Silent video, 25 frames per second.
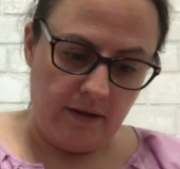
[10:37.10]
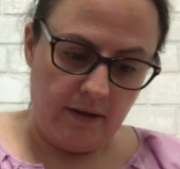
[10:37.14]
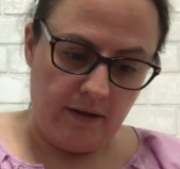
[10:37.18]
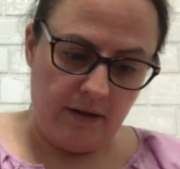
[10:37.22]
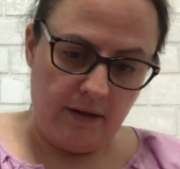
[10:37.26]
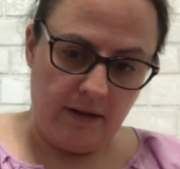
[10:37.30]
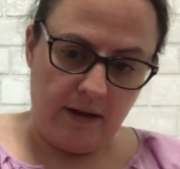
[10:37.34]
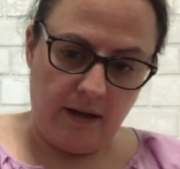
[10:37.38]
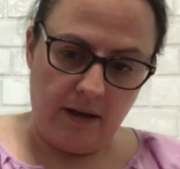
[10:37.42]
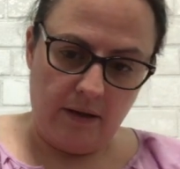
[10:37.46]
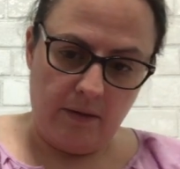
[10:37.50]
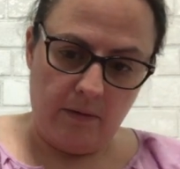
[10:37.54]

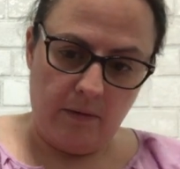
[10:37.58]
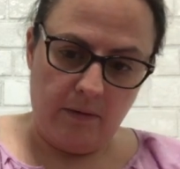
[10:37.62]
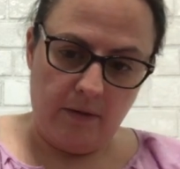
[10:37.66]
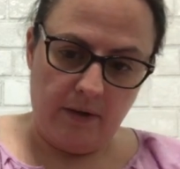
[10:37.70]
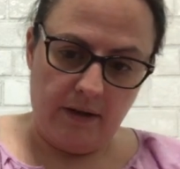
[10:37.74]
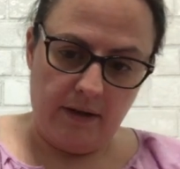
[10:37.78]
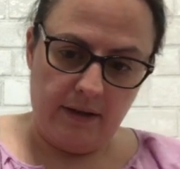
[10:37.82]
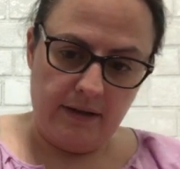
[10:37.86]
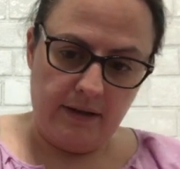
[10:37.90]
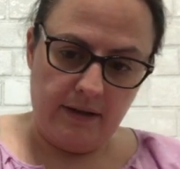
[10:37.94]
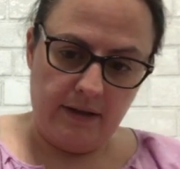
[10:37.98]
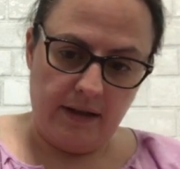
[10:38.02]
You got
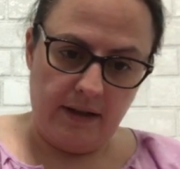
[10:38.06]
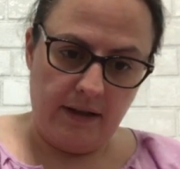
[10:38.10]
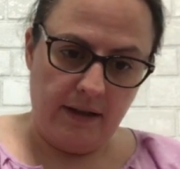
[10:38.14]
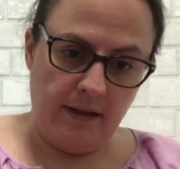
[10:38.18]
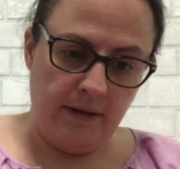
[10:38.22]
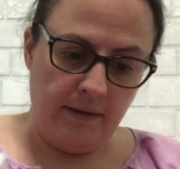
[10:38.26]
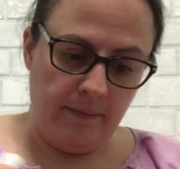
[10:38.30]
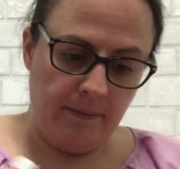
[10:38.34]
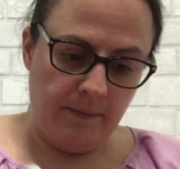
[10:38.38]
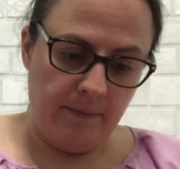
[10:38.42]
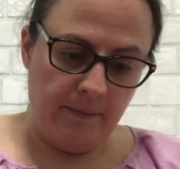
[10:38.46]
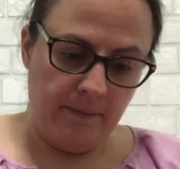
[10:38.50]
one antenna.
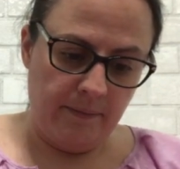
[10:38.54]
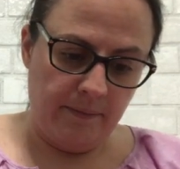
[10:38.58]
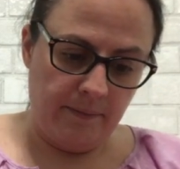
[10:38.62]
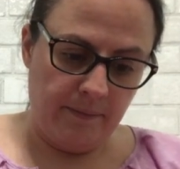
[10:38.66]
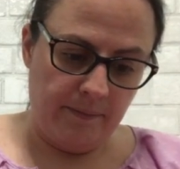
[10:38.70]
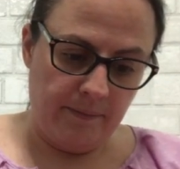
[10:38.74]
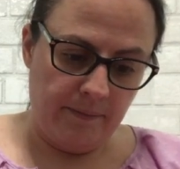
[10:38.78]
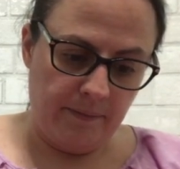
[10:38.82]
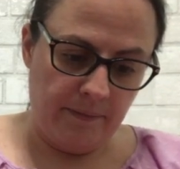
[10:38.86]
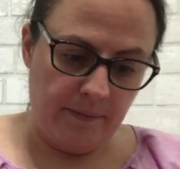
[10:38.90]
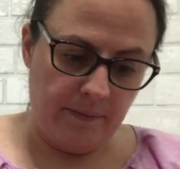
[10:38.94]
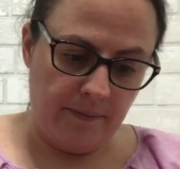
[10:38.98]

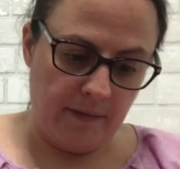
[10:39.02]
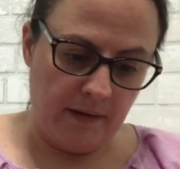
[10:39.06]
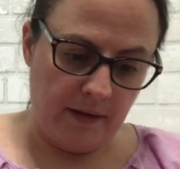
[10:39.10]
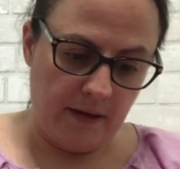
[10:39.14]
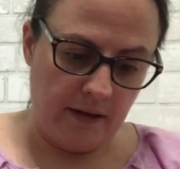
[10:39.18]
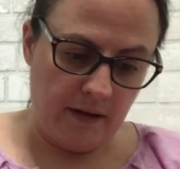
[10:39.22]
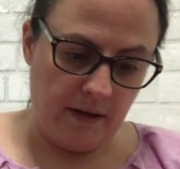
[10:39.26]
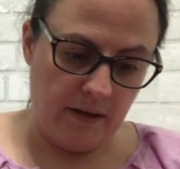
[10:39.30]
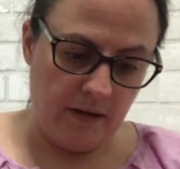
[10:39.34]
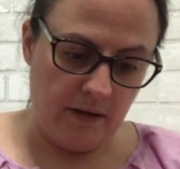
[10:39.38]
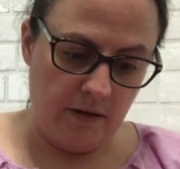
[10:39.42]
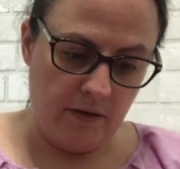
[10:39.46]

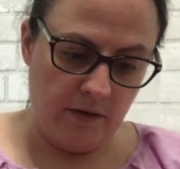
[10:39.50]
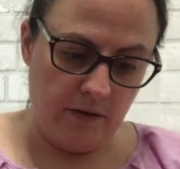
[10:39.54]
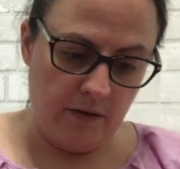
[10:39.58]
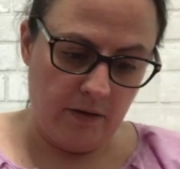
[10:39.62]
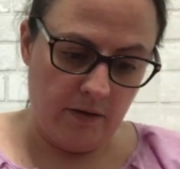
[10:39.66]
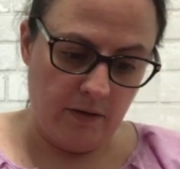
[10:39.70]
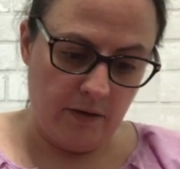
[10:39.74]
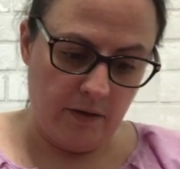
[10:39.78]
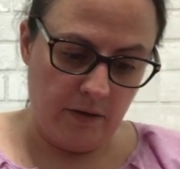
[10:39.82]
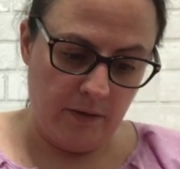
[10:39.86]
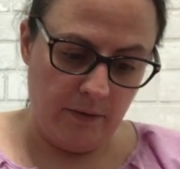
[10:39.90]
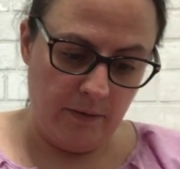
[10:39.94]
You
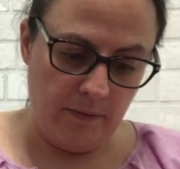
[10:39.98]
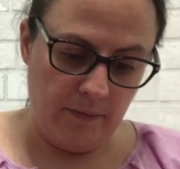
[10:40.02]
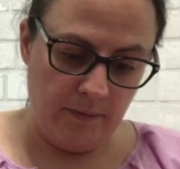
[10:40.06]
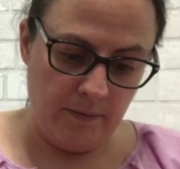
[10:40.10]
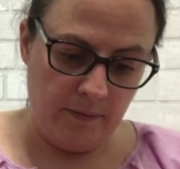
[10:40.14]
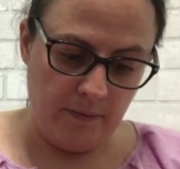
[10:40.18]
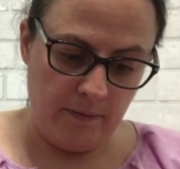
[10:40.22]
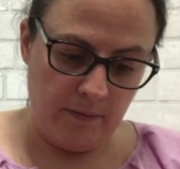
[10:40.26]
glue.